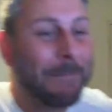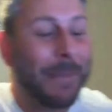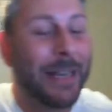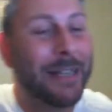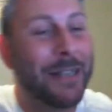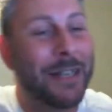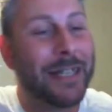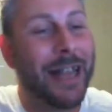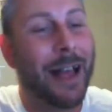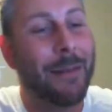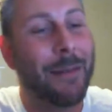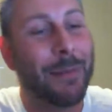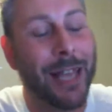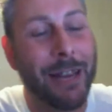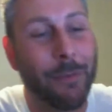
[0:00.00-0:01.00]
It's just
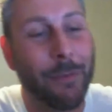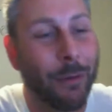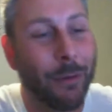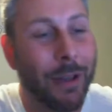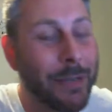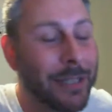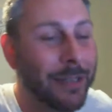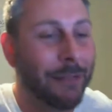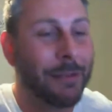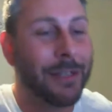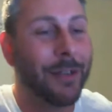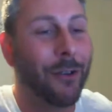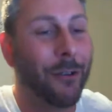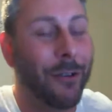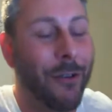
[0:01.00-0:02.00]
unbelievable. It was a good